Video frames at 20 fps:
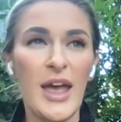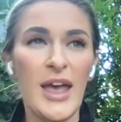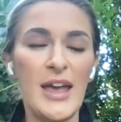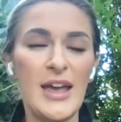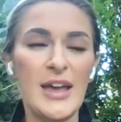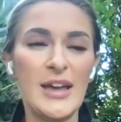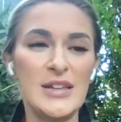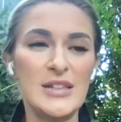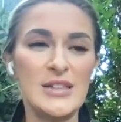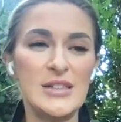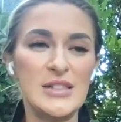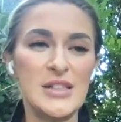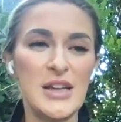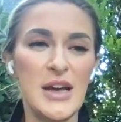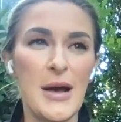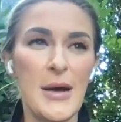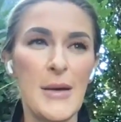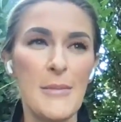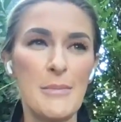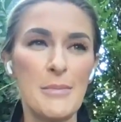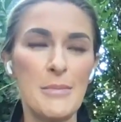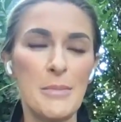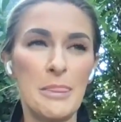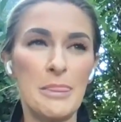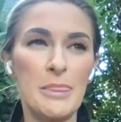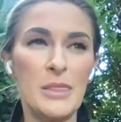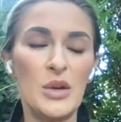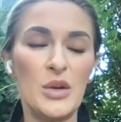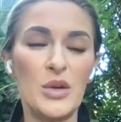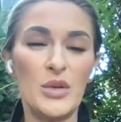and um,
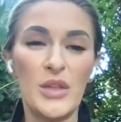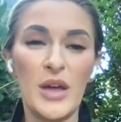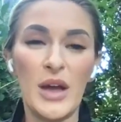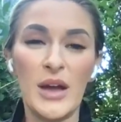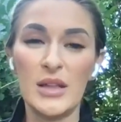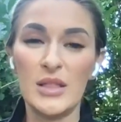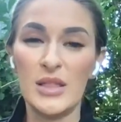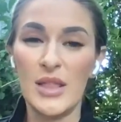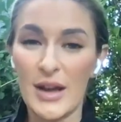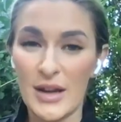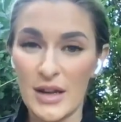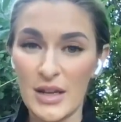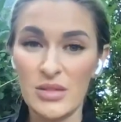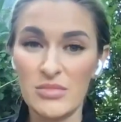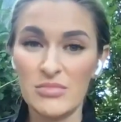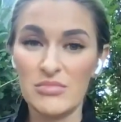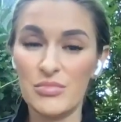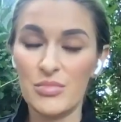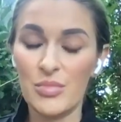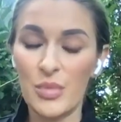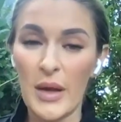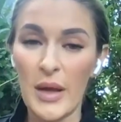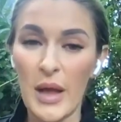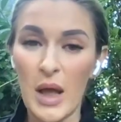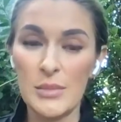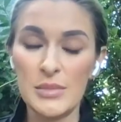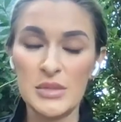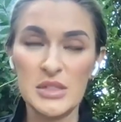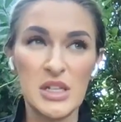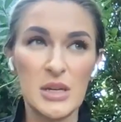you know that that can bring
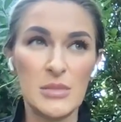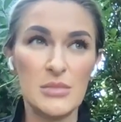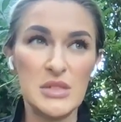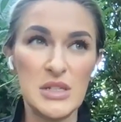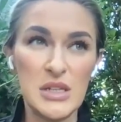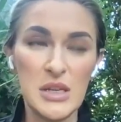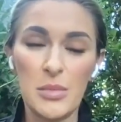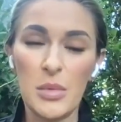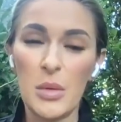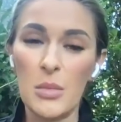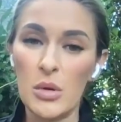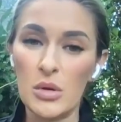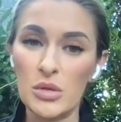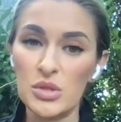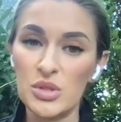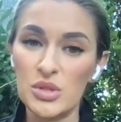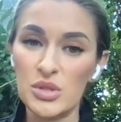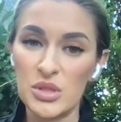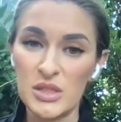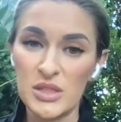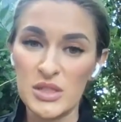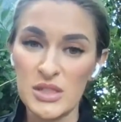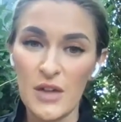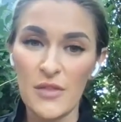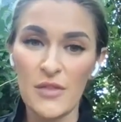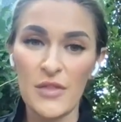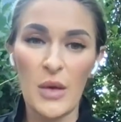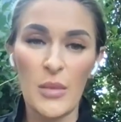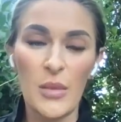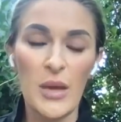up some deep emotional
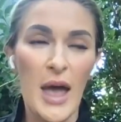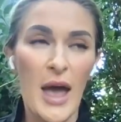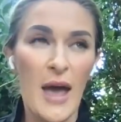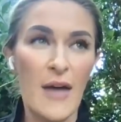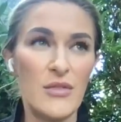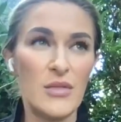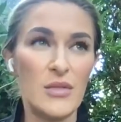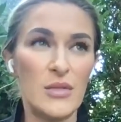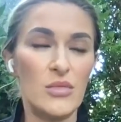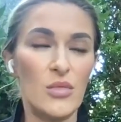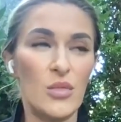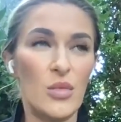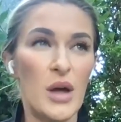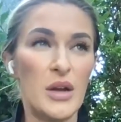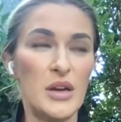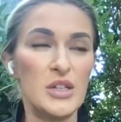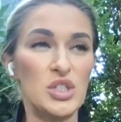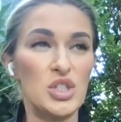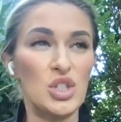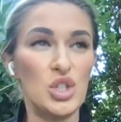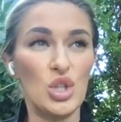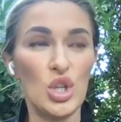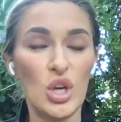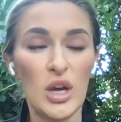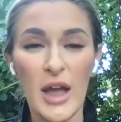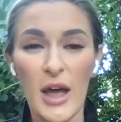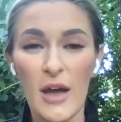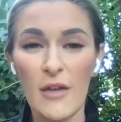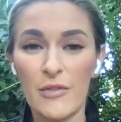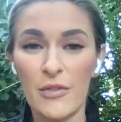stuff that we haven't wanted to
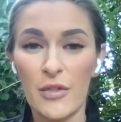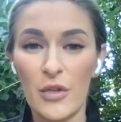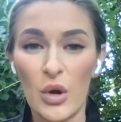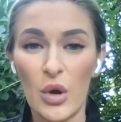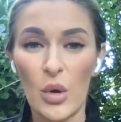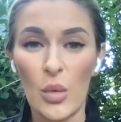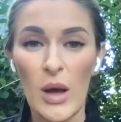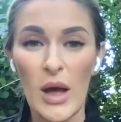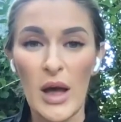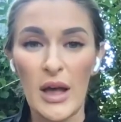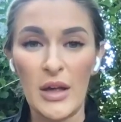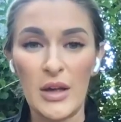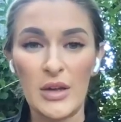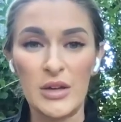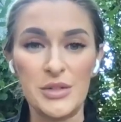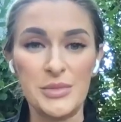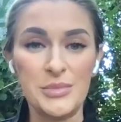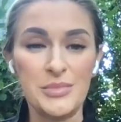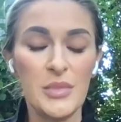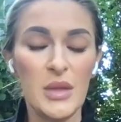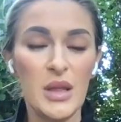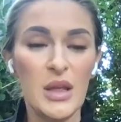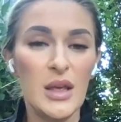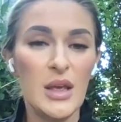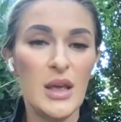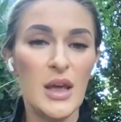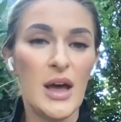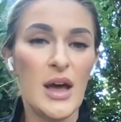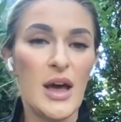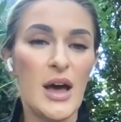look at for a while.
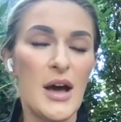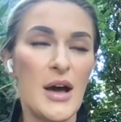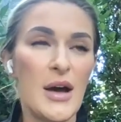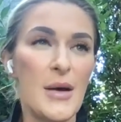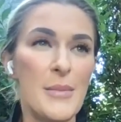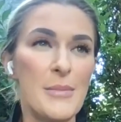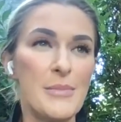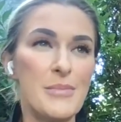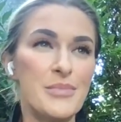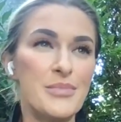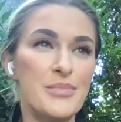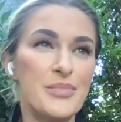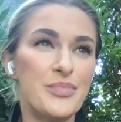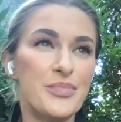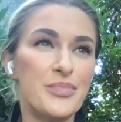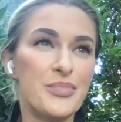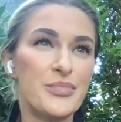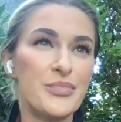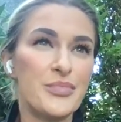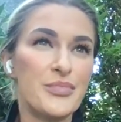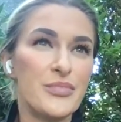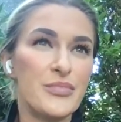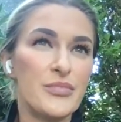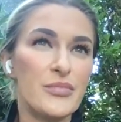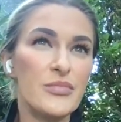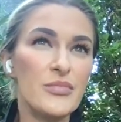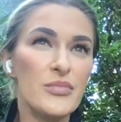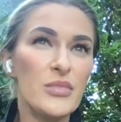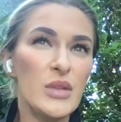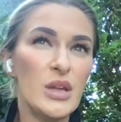Um,
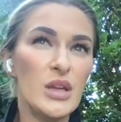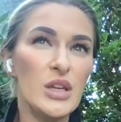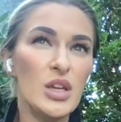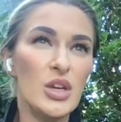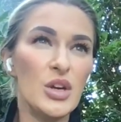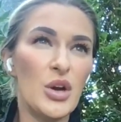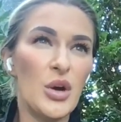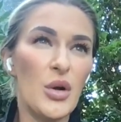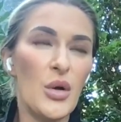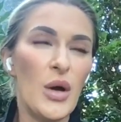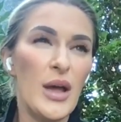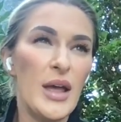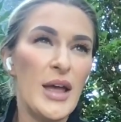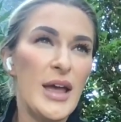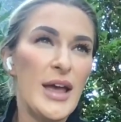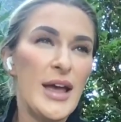you know